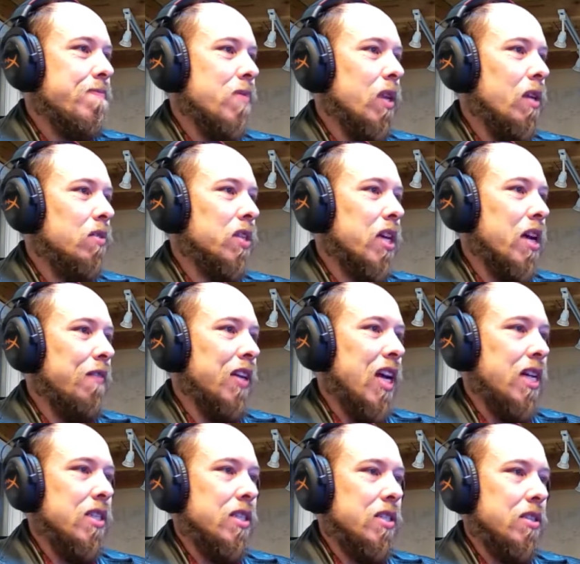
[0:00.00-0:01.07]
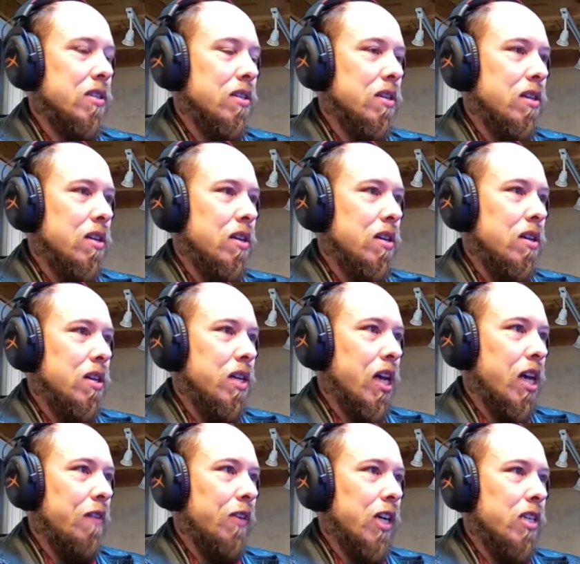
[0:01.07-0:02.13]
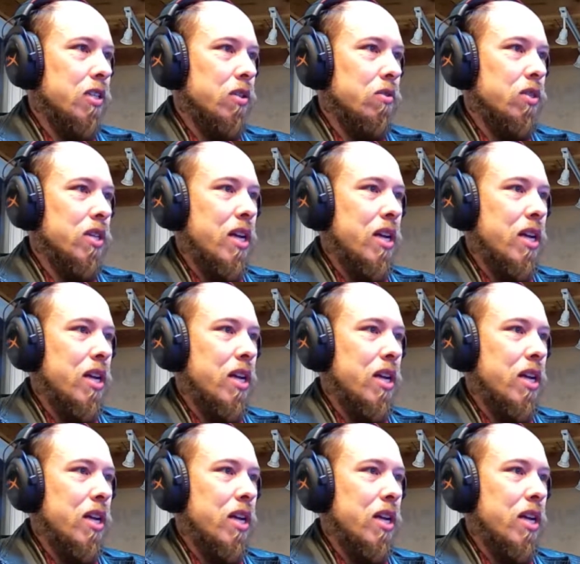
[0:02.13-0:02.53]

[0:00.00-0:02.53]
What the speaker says: It's kind of a nice solution.